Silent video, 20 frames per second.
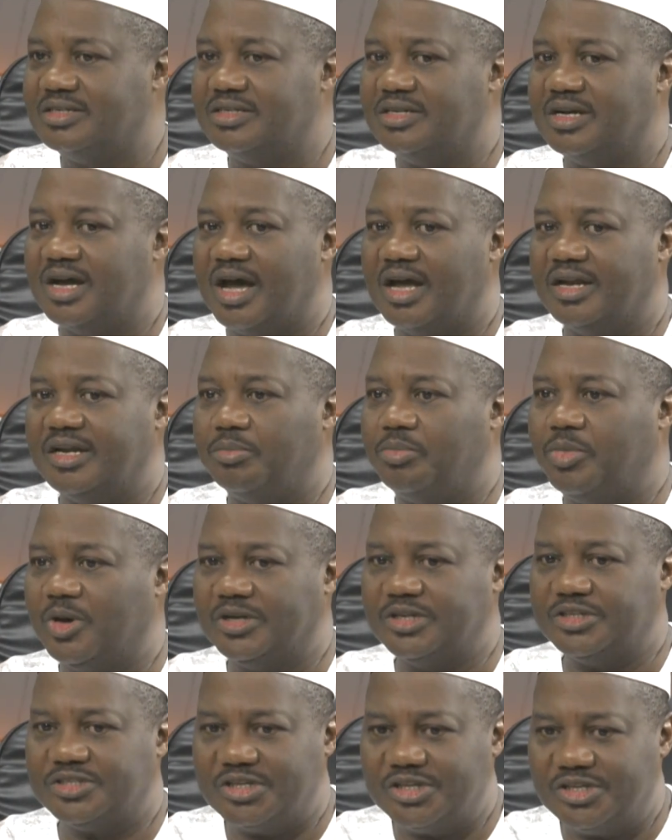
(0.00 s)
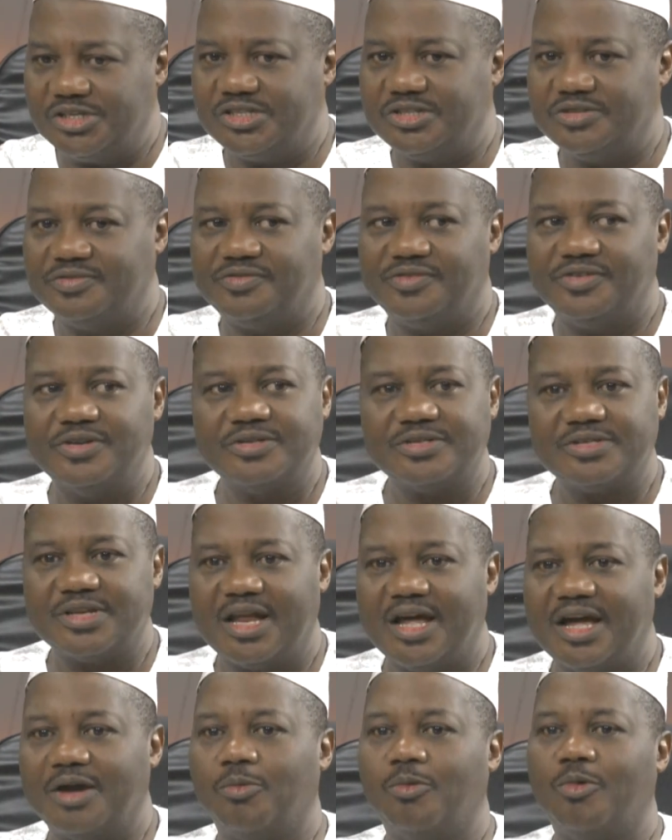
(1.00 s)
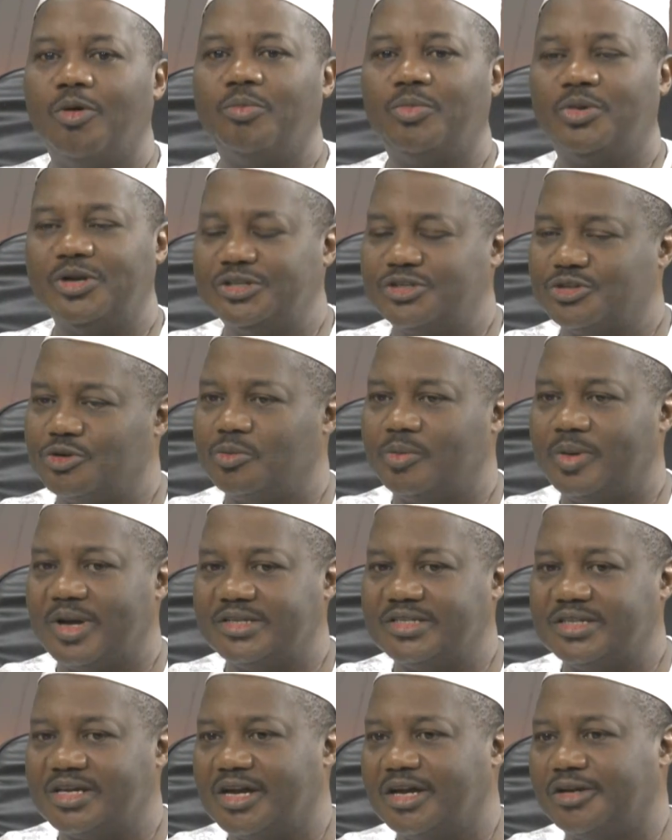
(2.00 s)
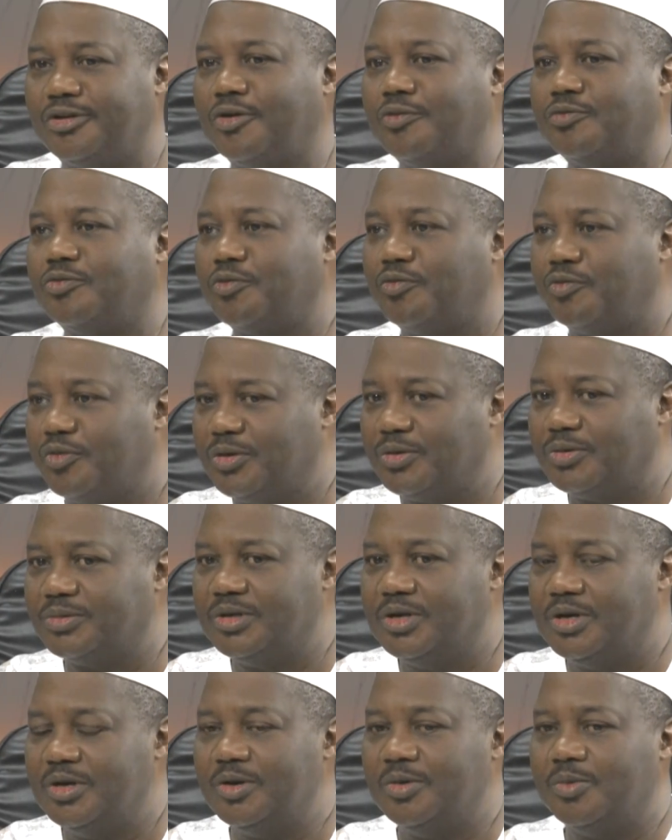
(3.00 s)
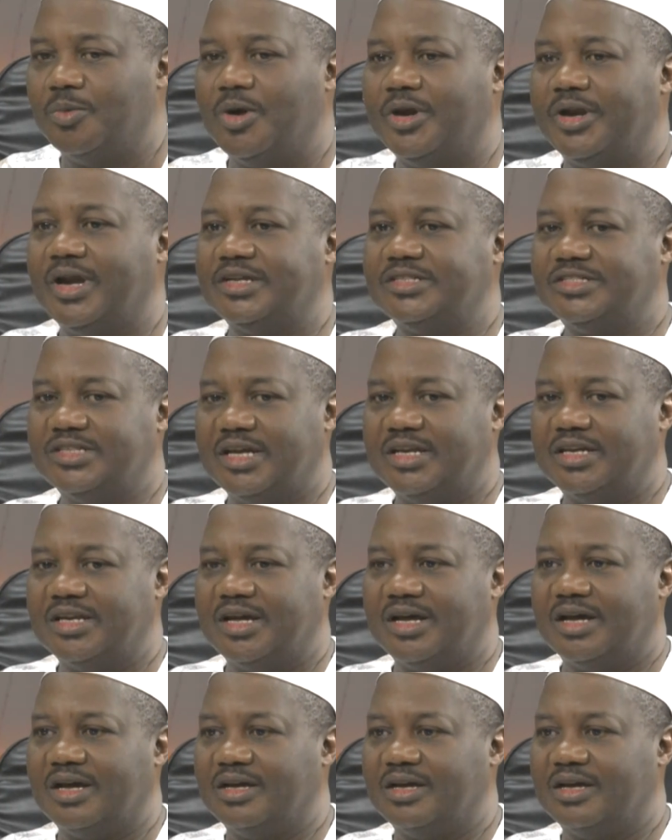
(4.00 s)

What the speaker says: and the politician feels like one political party cannot fulfill one agenda